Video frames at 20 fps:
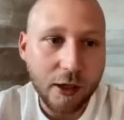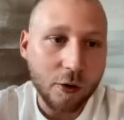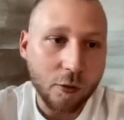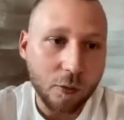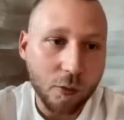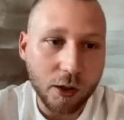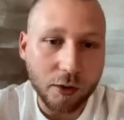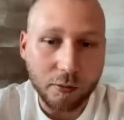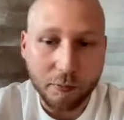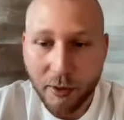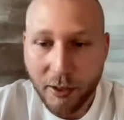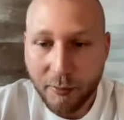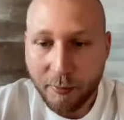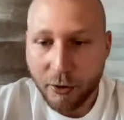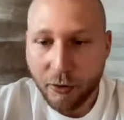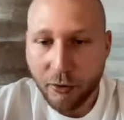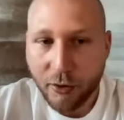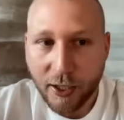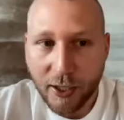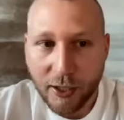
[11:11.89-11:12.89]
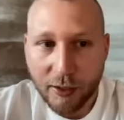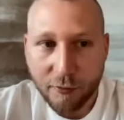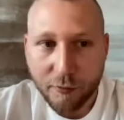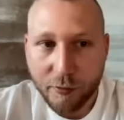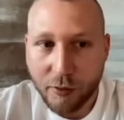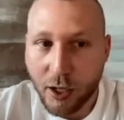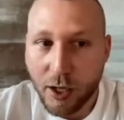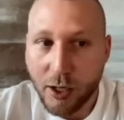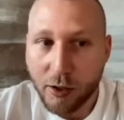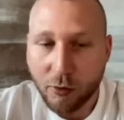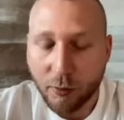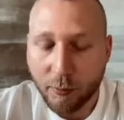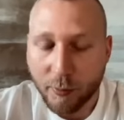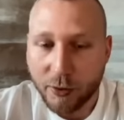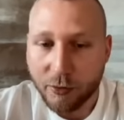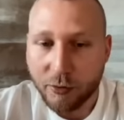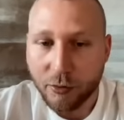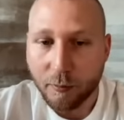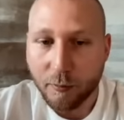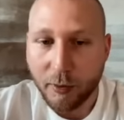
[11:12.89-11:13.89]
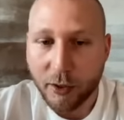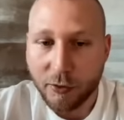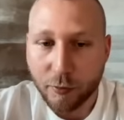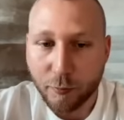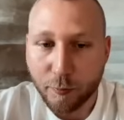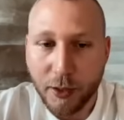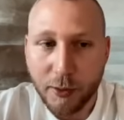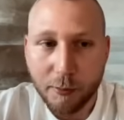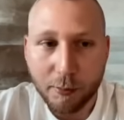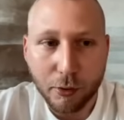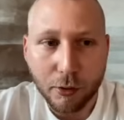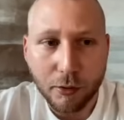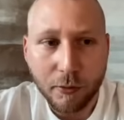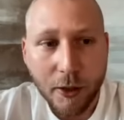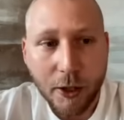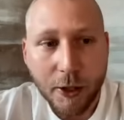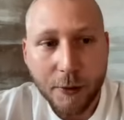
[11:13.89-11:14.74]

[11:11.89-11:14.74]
Well, maybe you can if you airdrop it to a bunch of people,